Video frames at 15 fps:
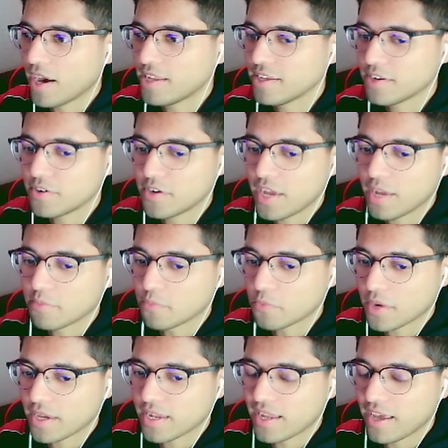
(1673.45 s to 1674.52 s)
I need her name
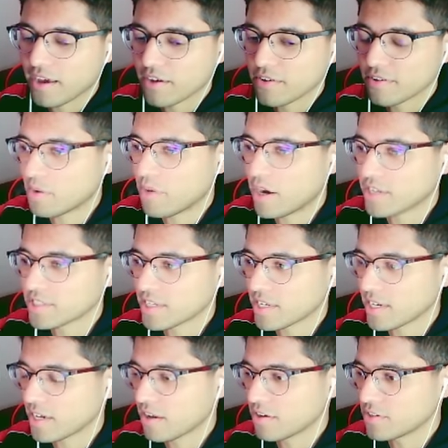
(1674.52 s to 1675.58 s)
right now. I'm gonna pause it
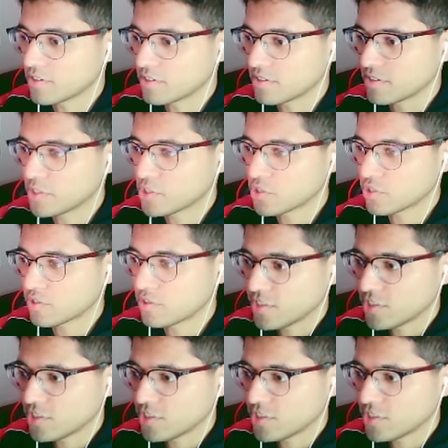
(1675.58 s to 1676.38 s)
again on her picture.